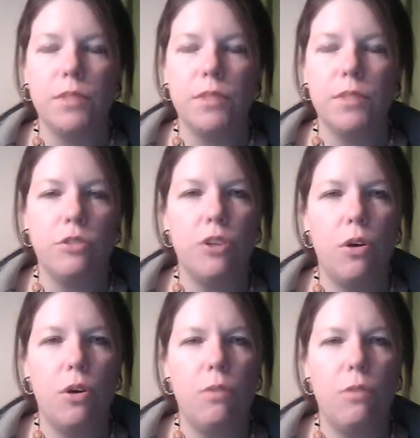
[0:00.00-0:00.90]

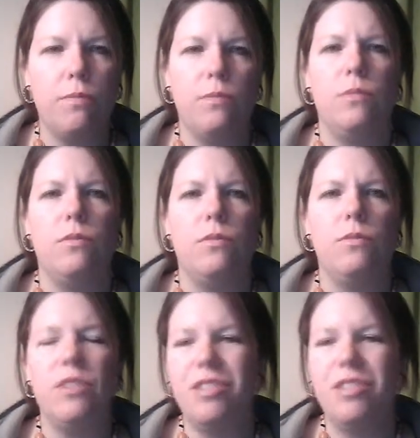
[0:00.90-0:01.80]
So
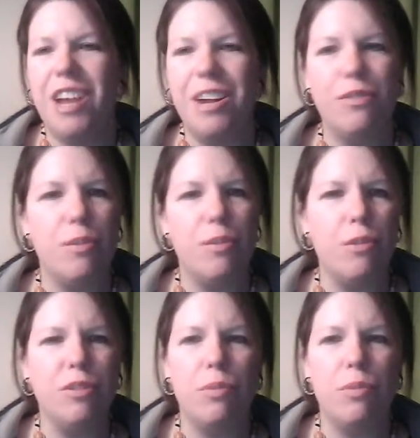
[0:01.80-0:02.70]
designing for
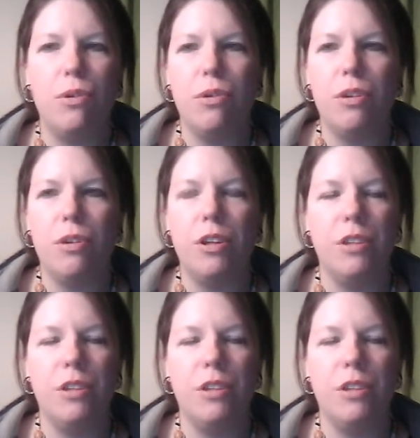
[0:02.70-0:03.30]
multiple